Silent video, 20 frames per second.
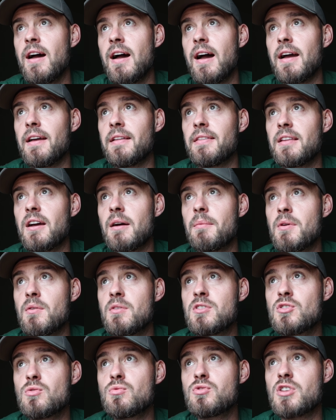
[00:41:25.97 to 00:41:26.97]
And there
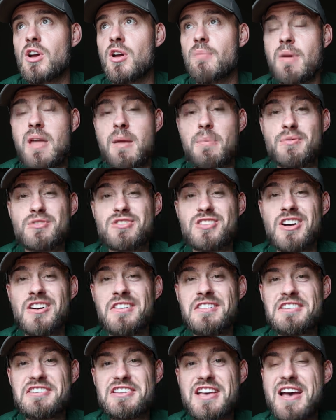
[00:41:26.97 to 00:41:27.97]
is also people
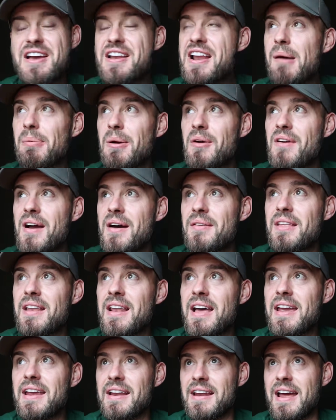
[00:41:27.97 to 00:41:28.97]
starting to turn up around the
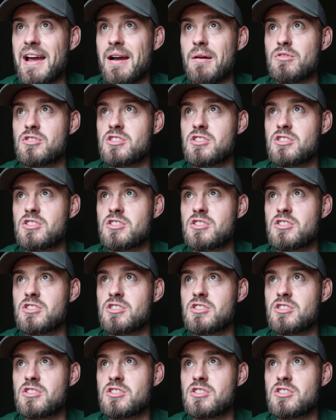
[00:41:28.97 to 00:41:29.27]
lake now,